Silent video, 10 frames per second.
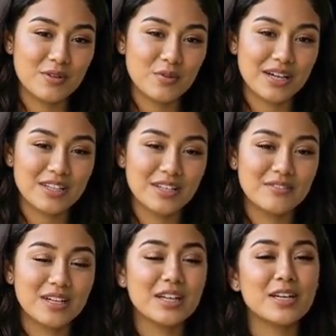Rust
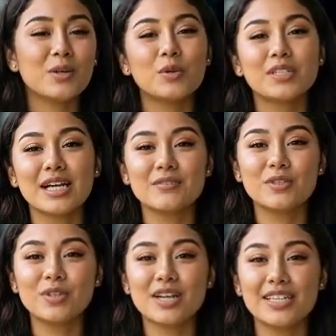converter, or
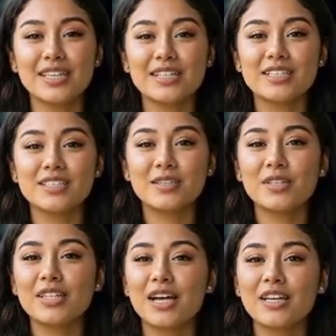naval jelly,
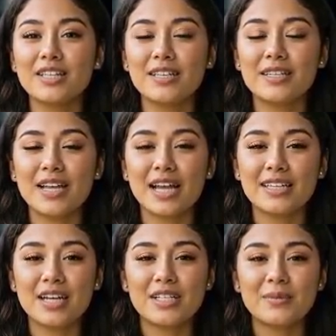$3 to
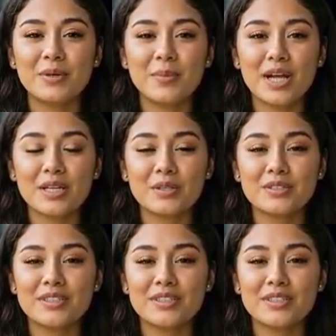$8 per bottle,